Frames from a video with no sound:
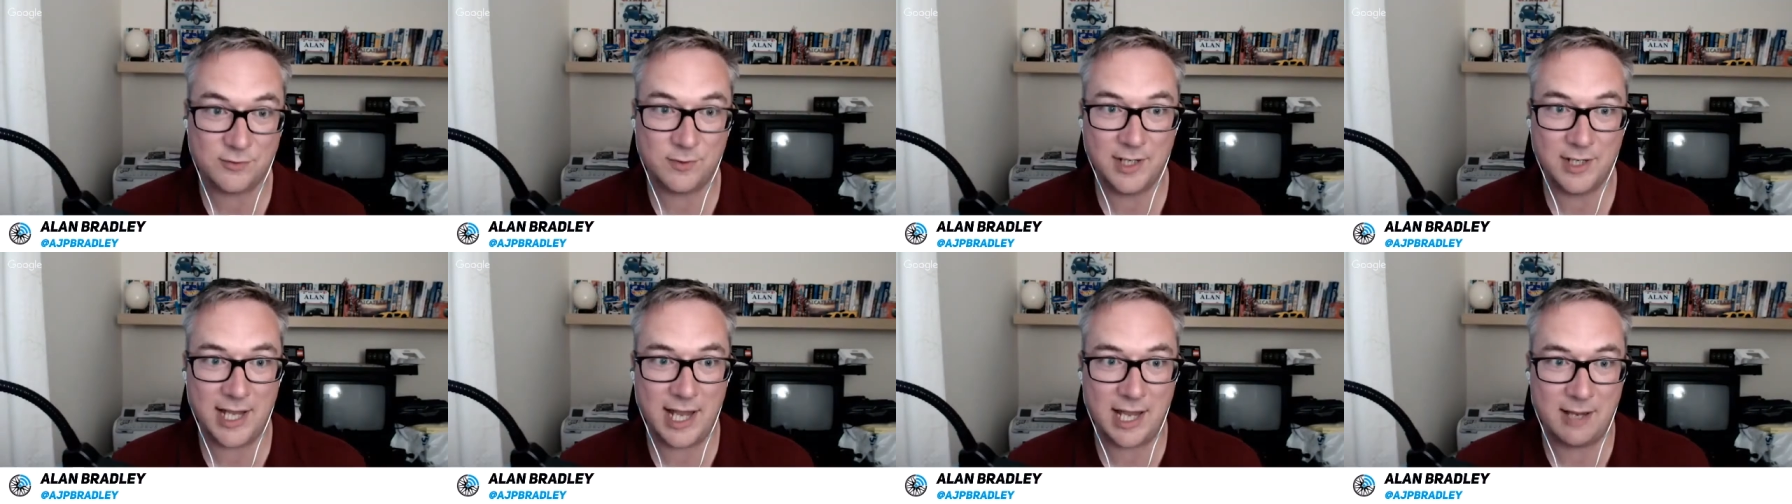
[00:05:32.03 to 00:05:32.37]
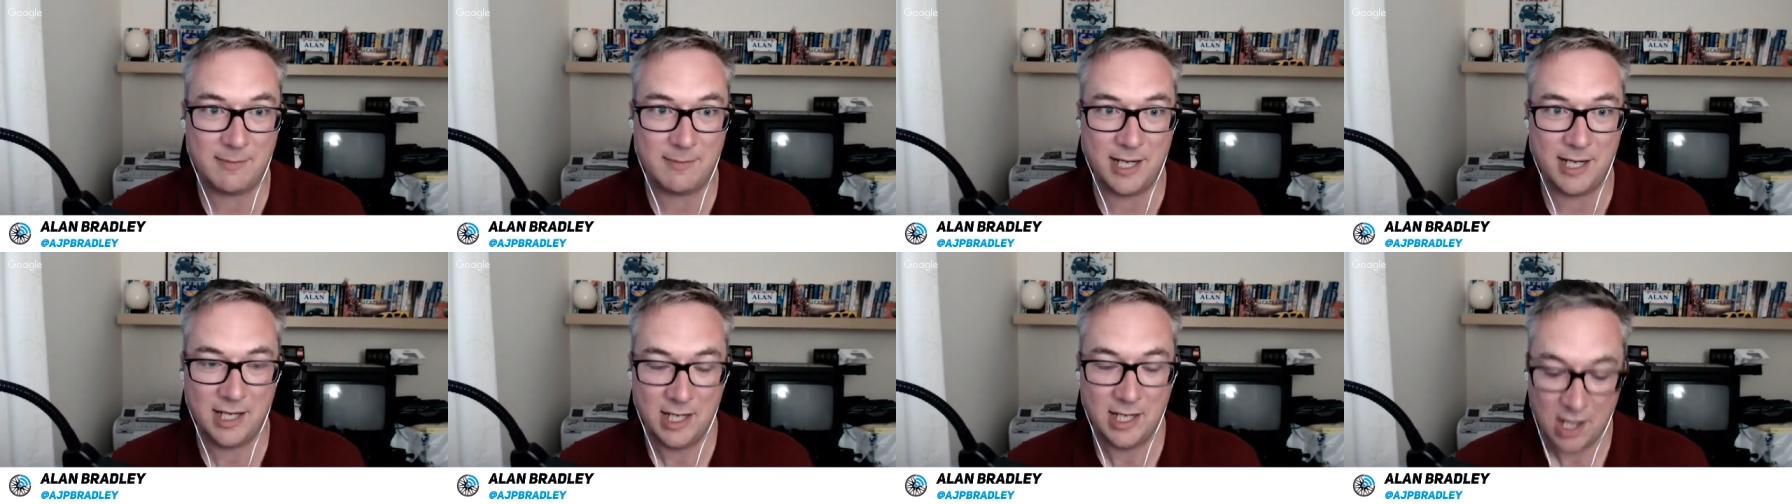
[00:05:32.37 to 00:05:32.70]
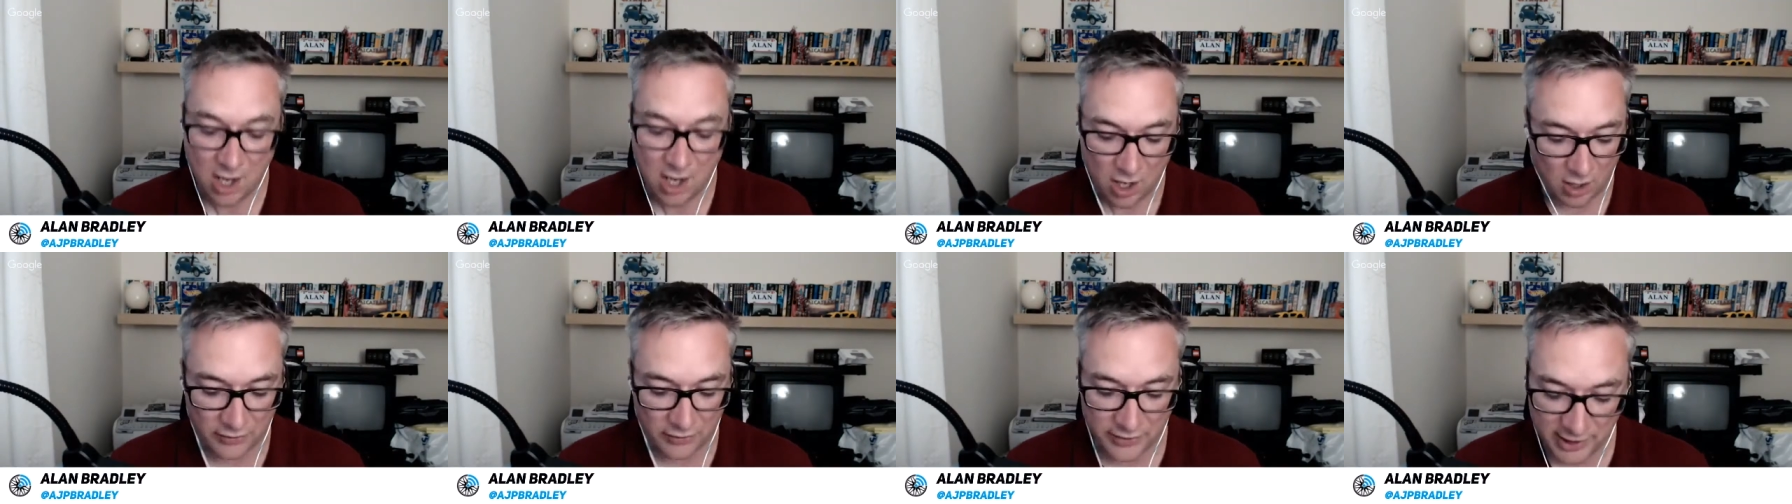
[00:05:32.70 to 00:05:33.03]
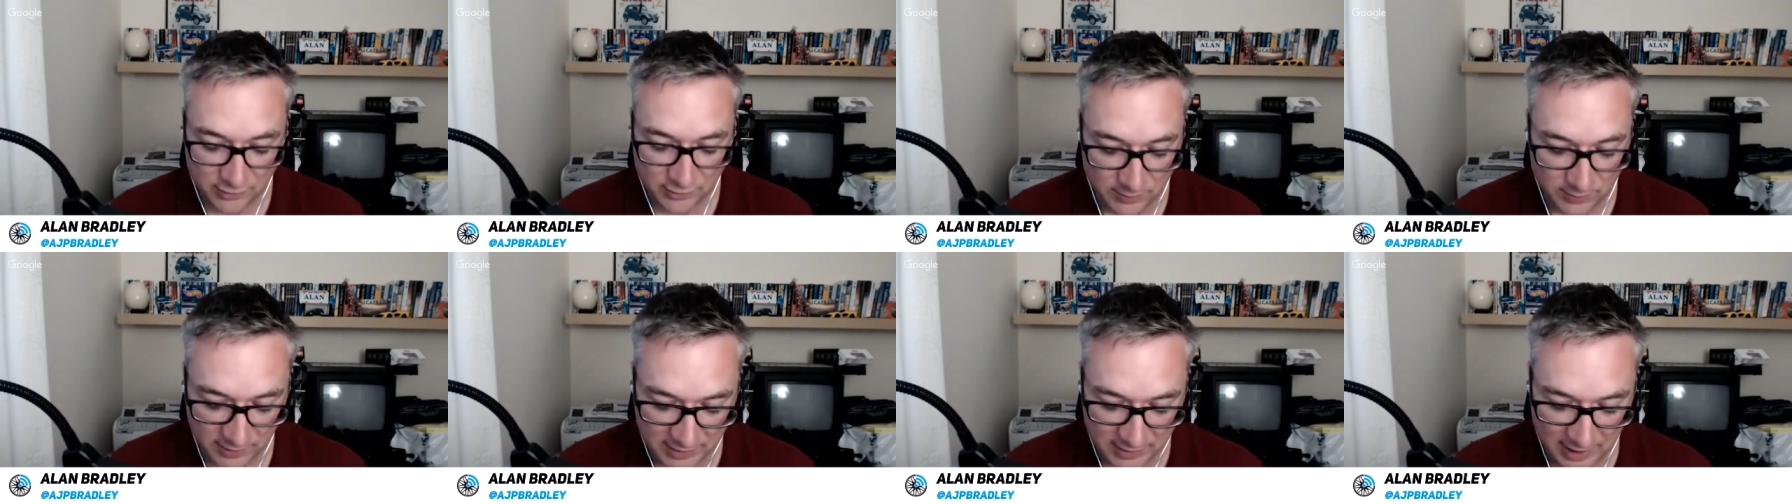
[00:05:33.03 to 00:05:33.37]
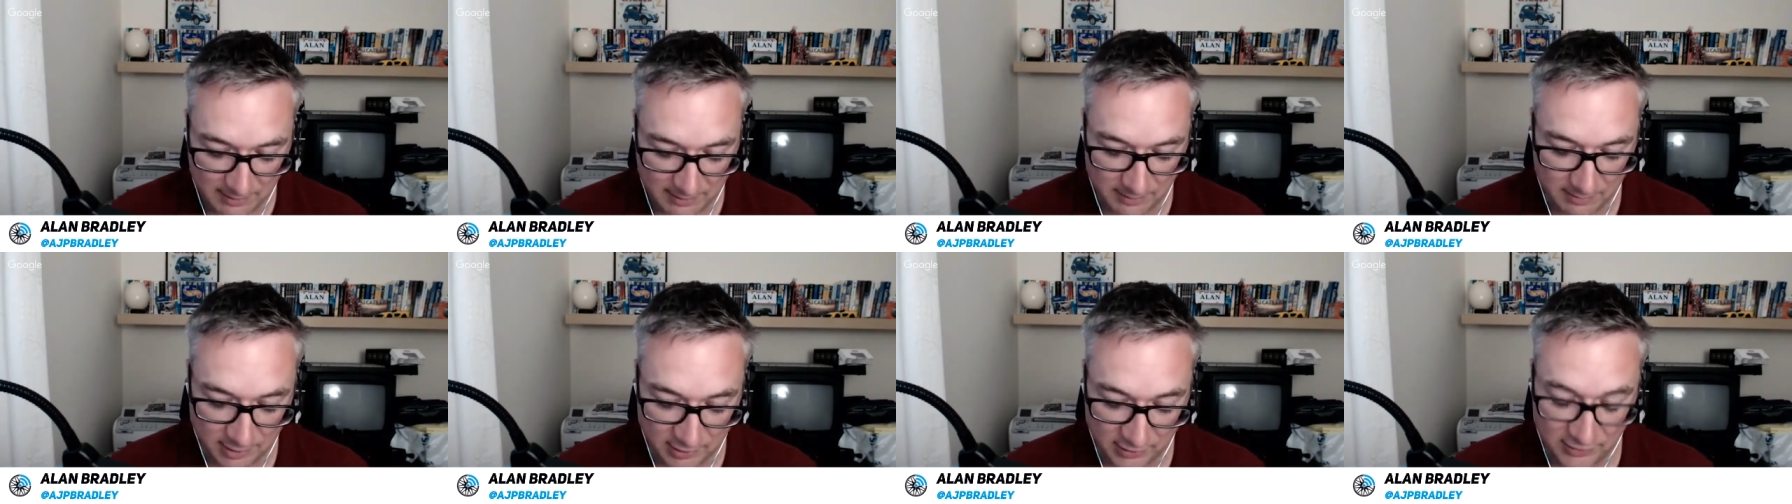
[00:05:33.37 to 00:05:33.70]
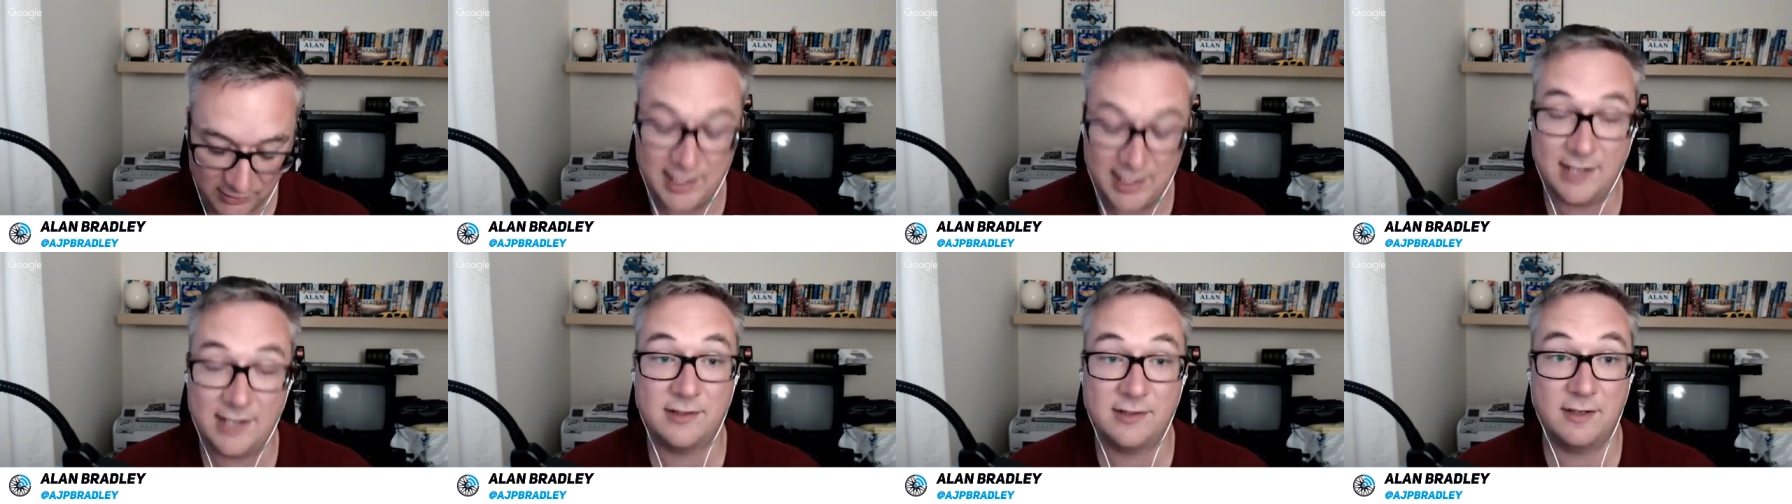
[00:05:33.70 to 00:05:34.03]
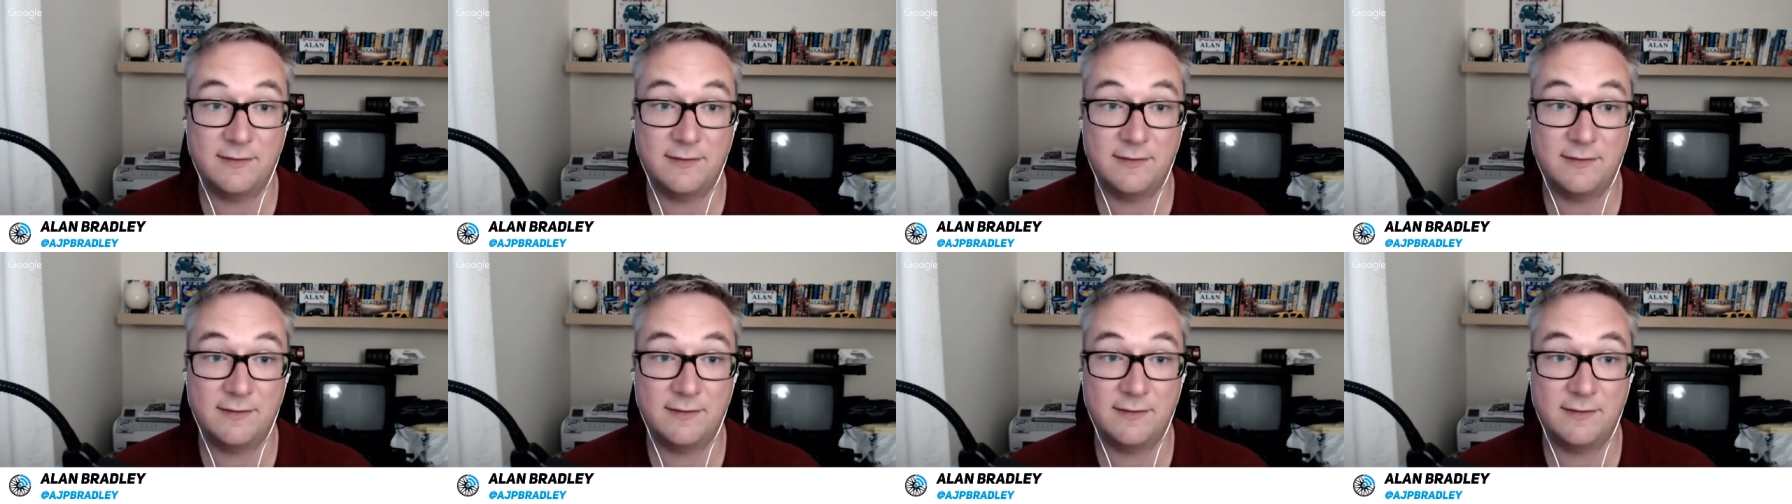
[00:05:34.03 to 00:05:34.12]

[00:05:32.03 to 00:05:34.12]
one getting me? Oh, this one's getting me because Tesla